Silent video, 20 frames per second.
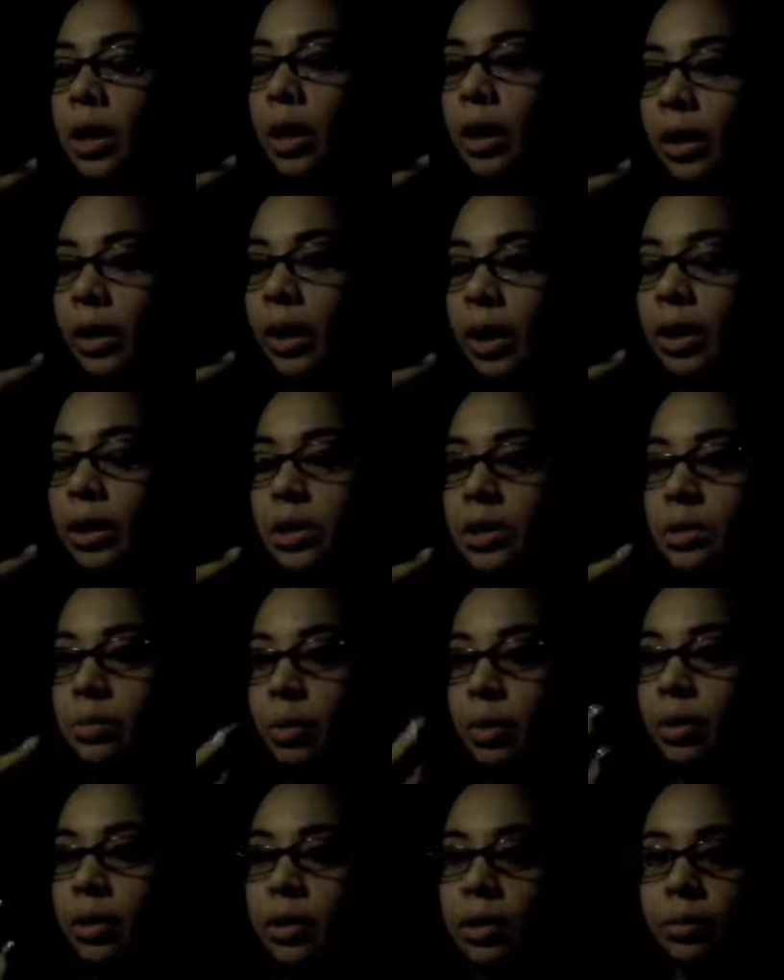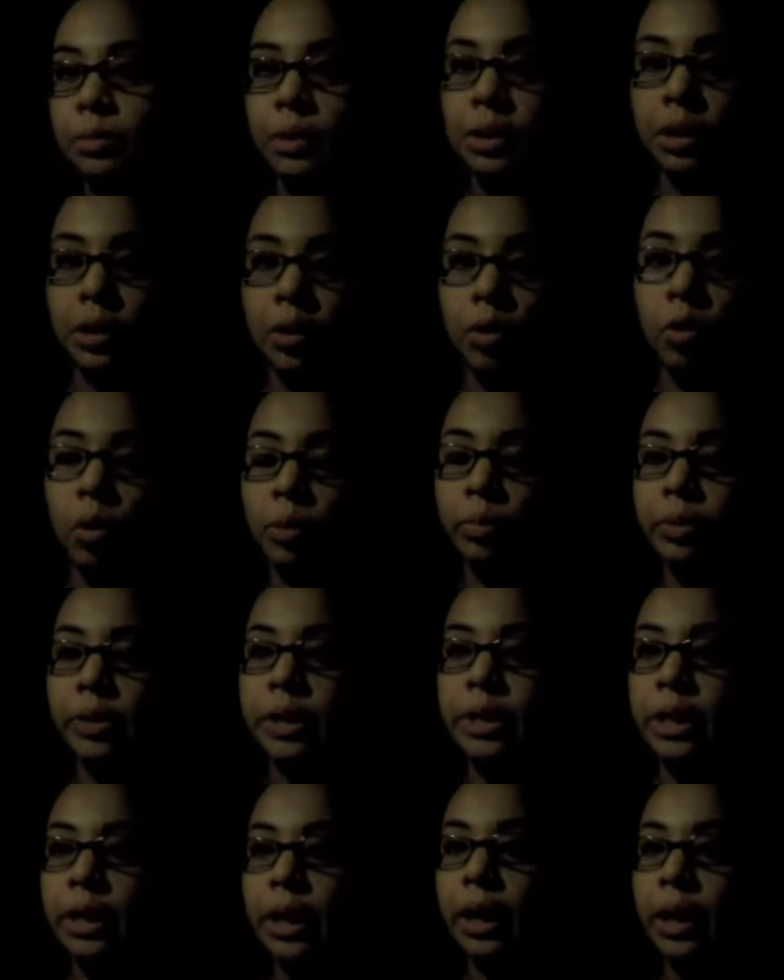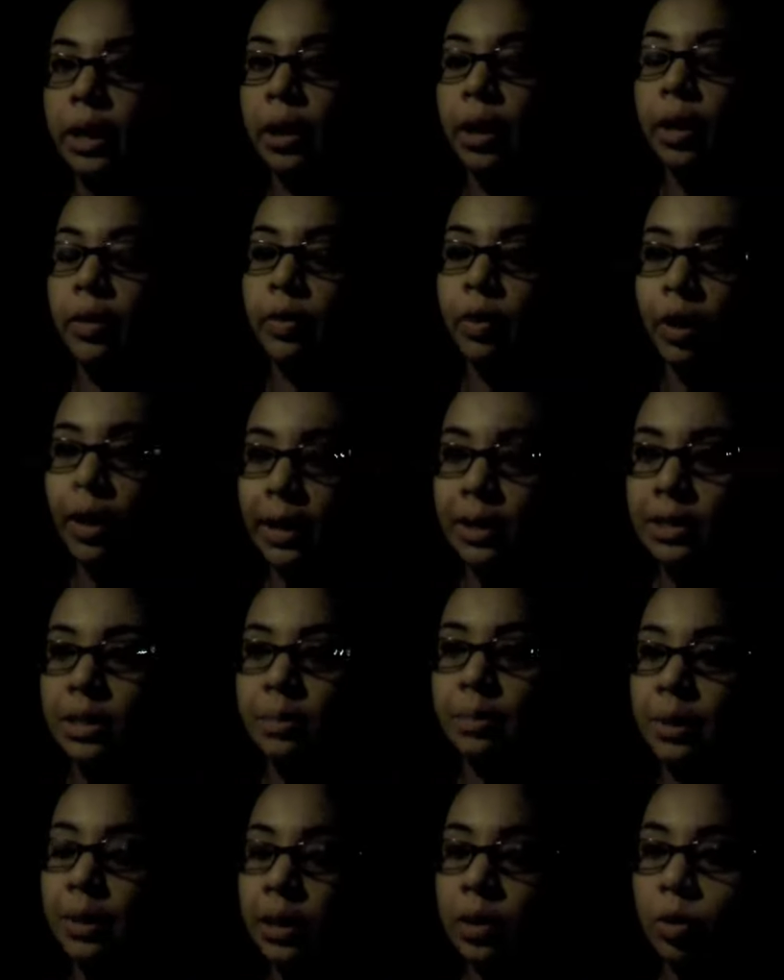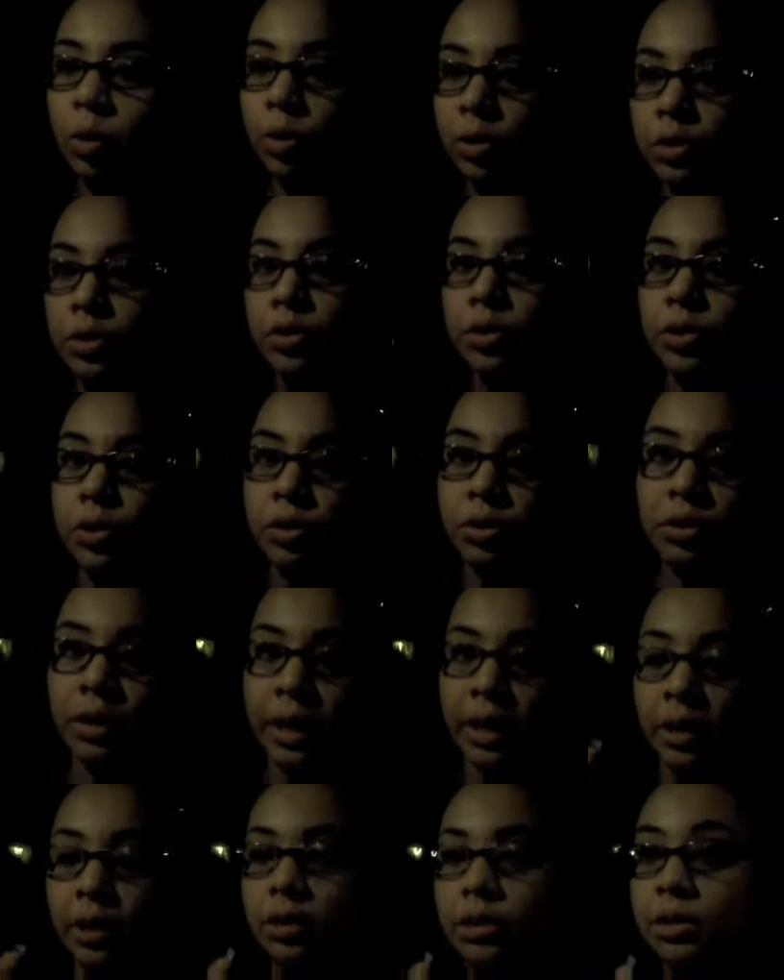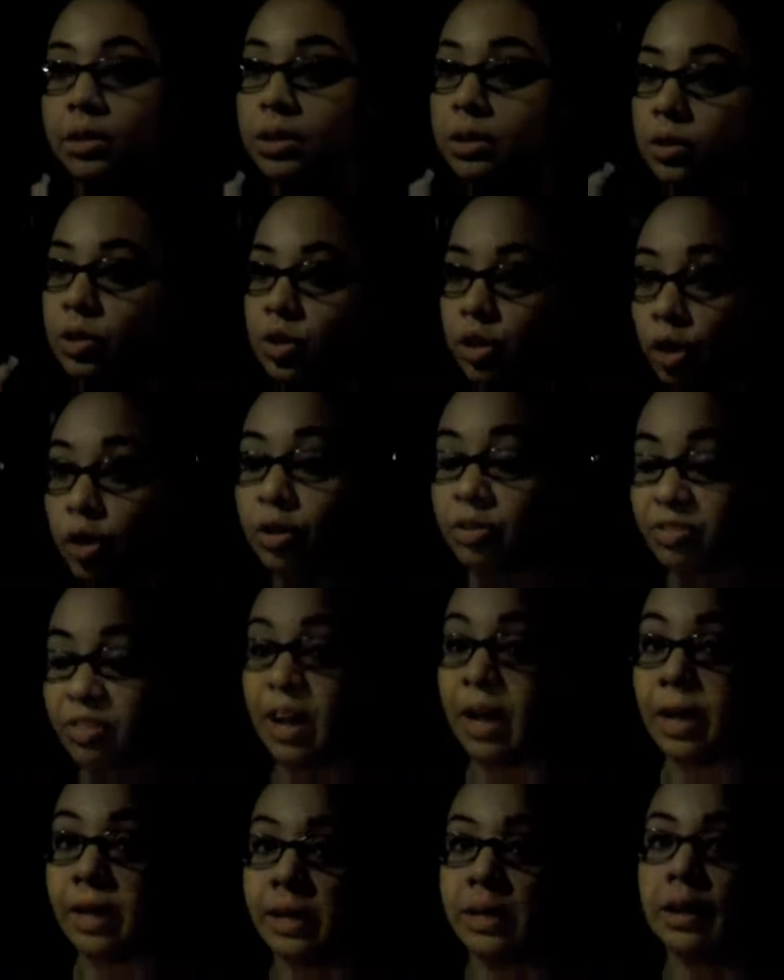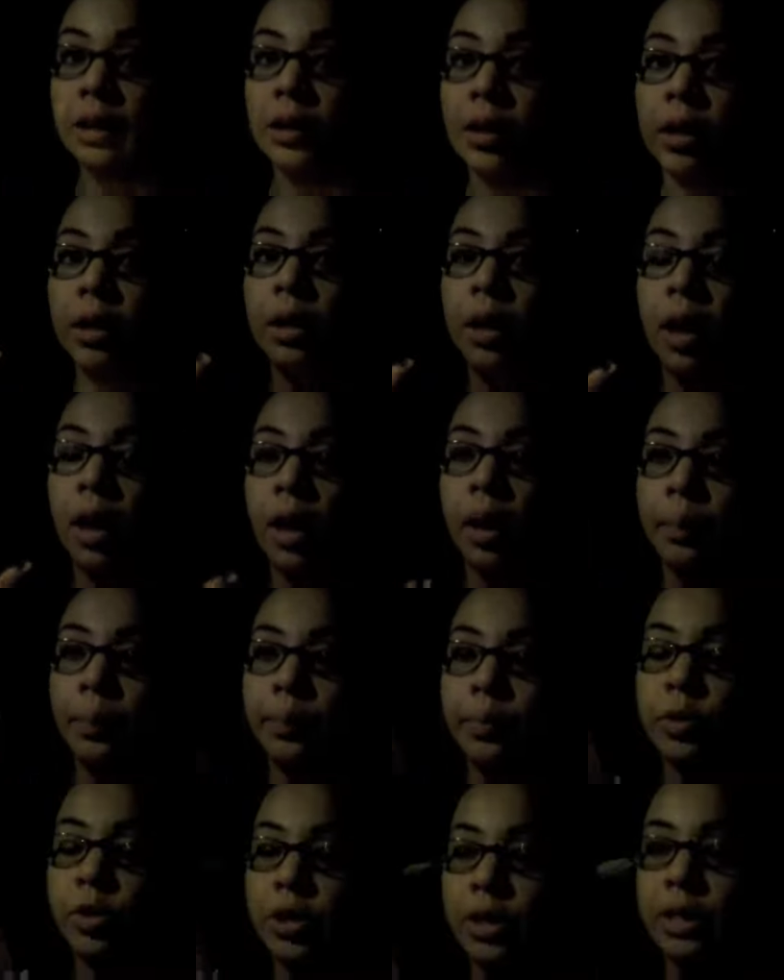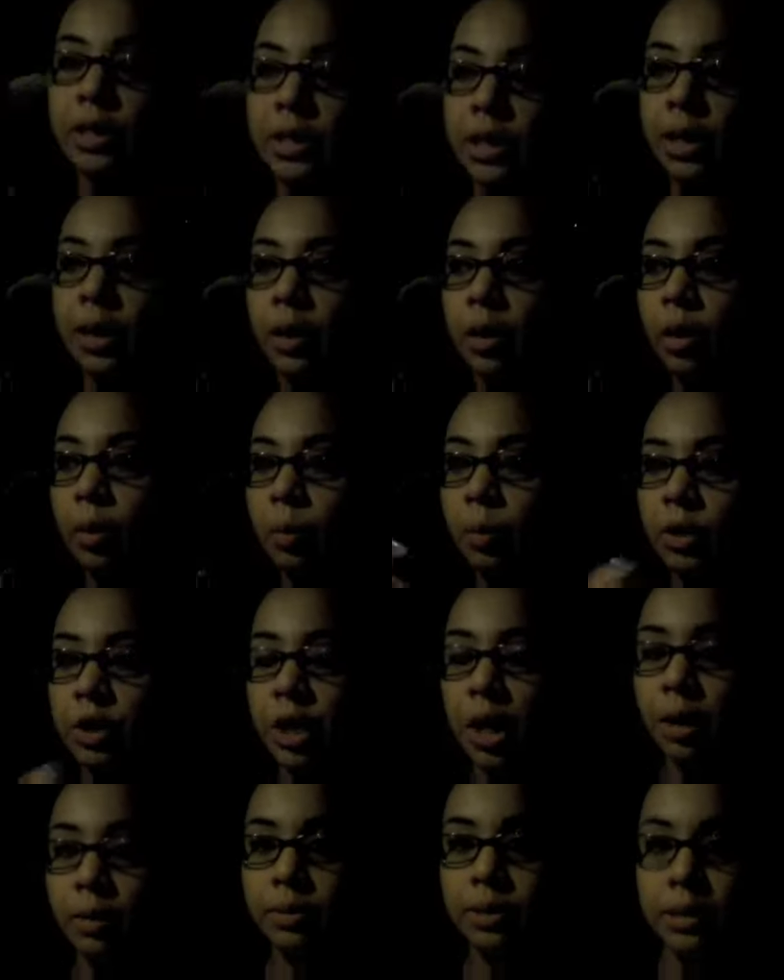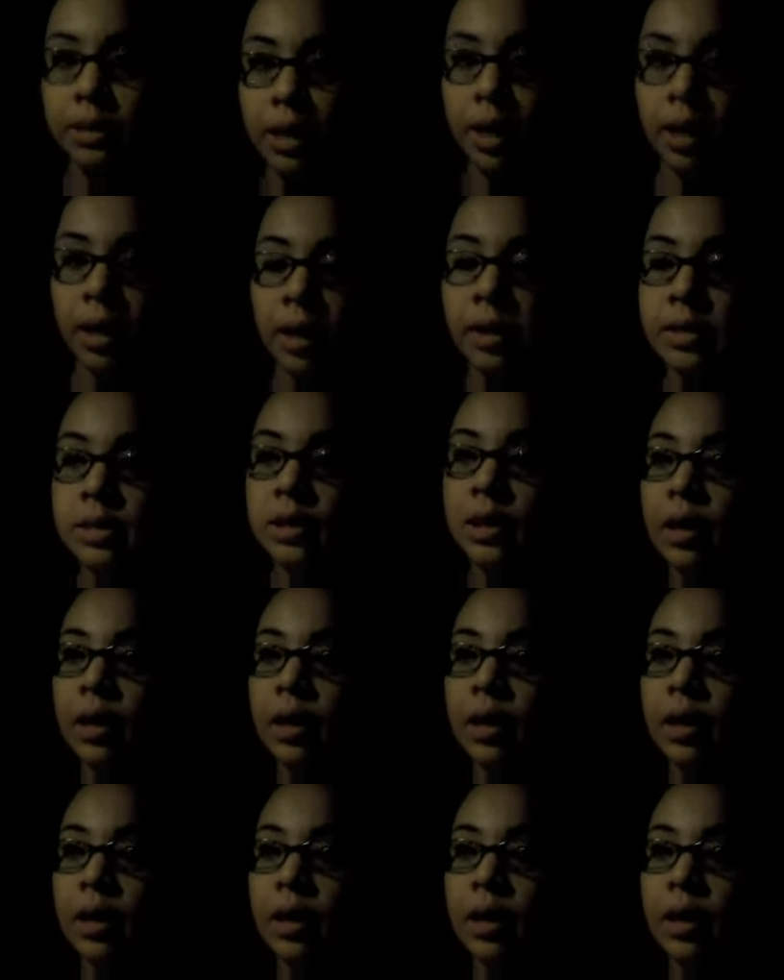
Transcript: a case where there was like a court proceeding, there has to be a court sort of like a certified um, translator, which I was not.